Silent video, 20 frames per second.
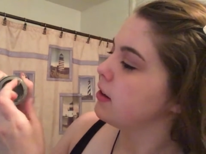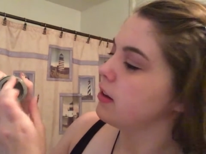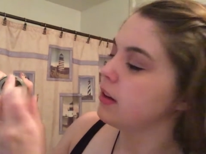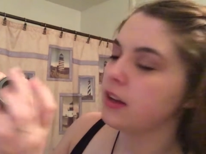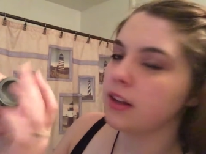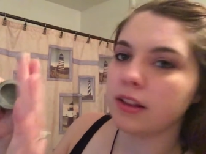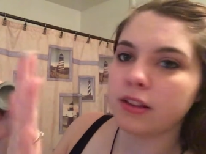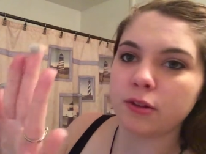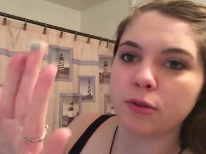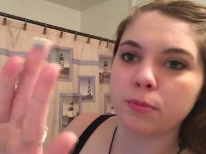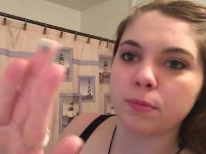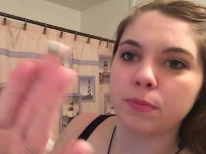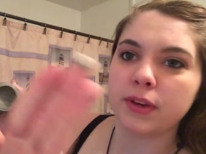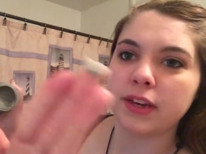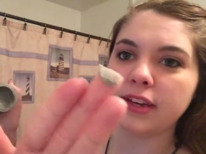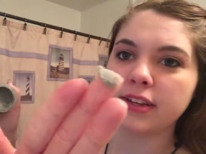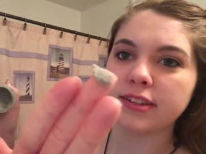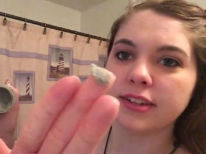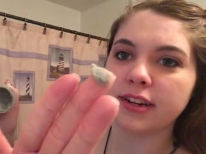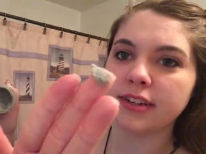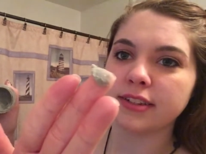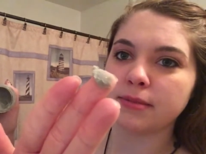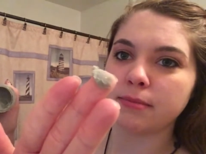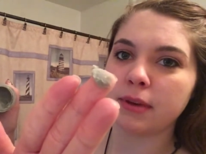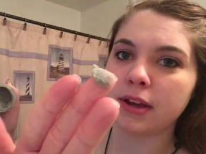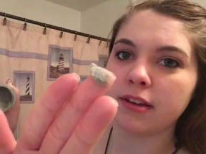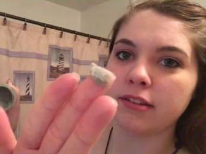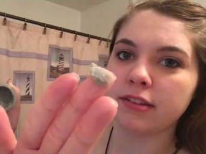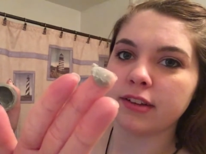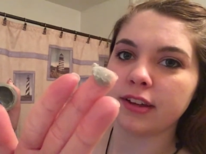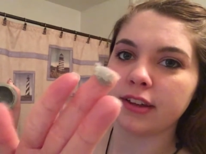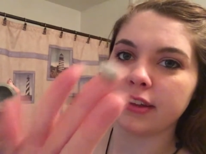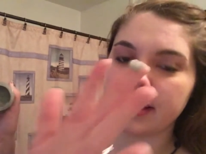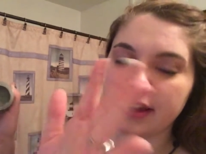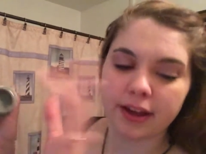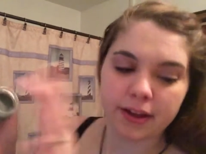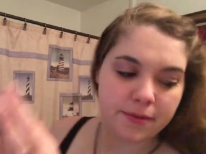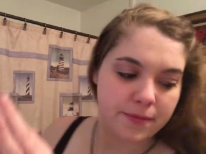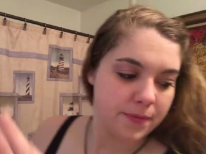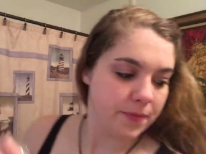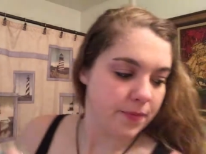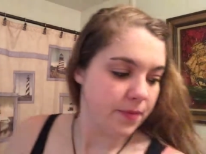get a little pea size amount like that